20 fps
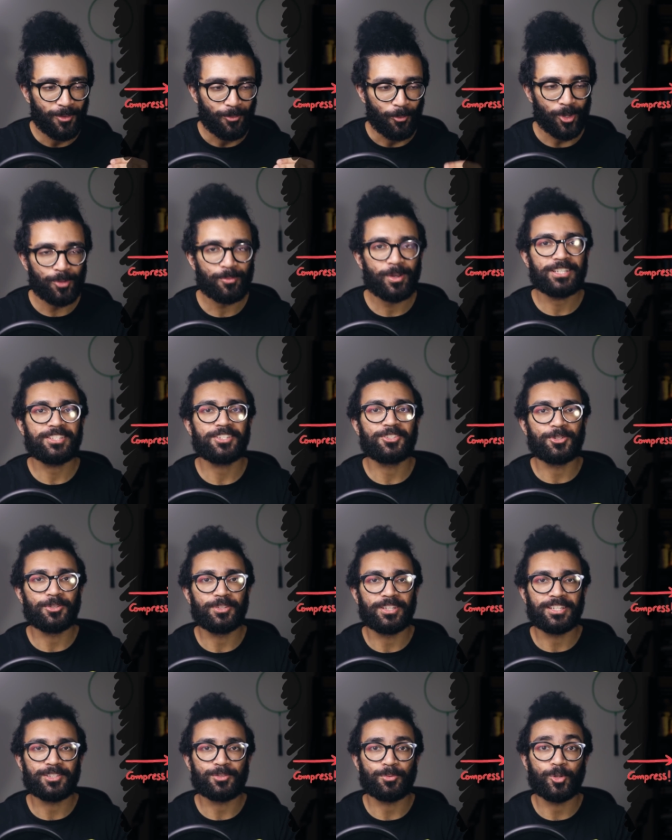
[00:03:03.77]
One way to
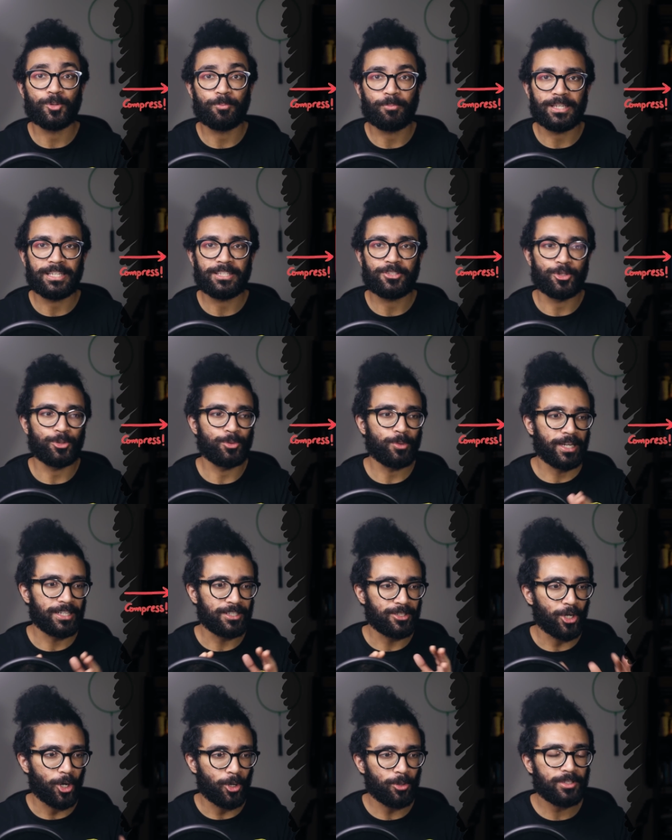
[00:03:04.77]
do this would be to
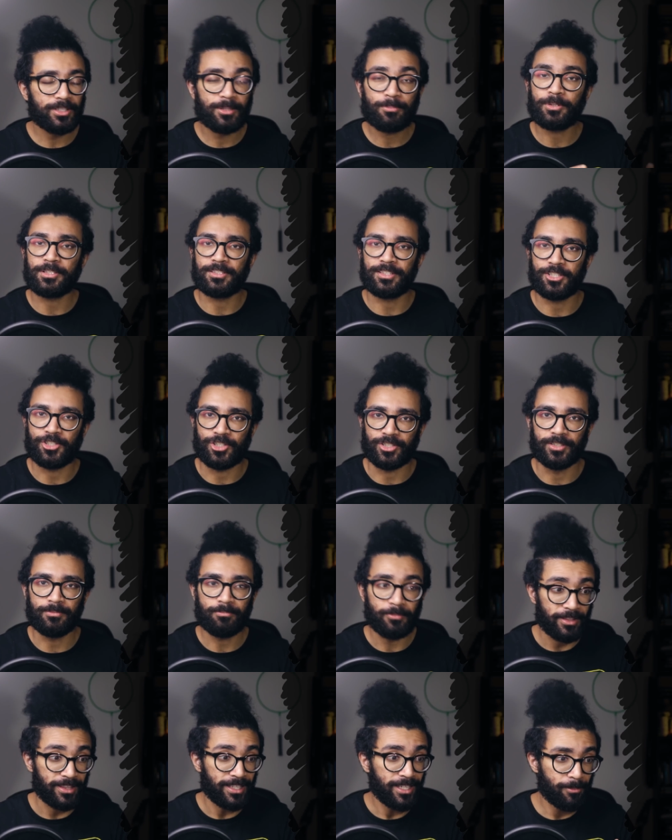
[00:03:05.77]
encode the
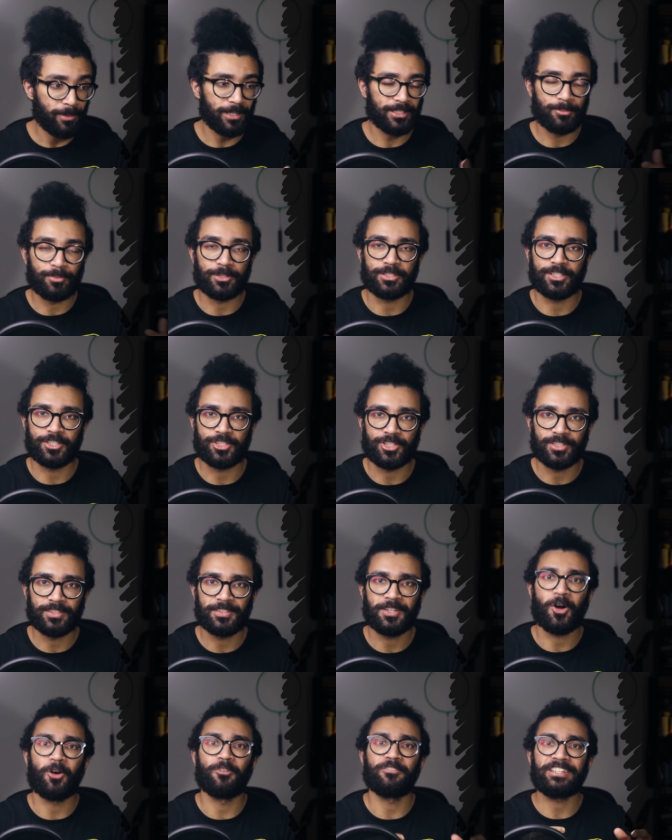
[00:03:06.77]
position, think about the
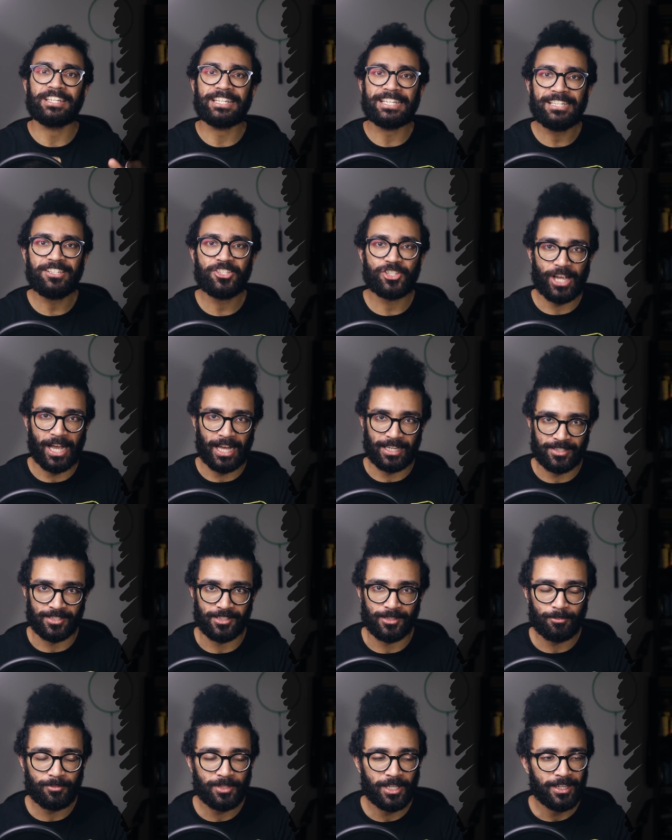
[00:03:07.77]
position of each
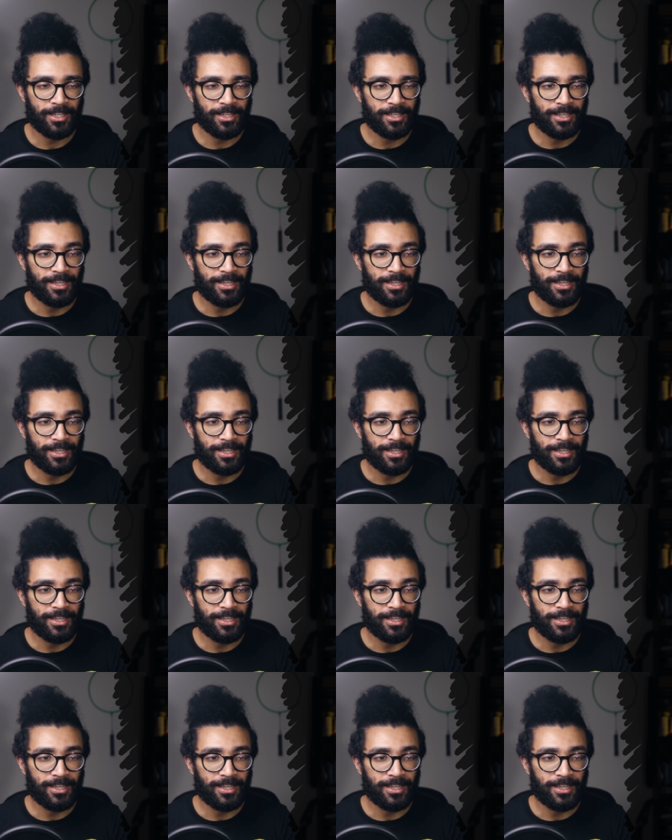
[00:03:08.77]
atom,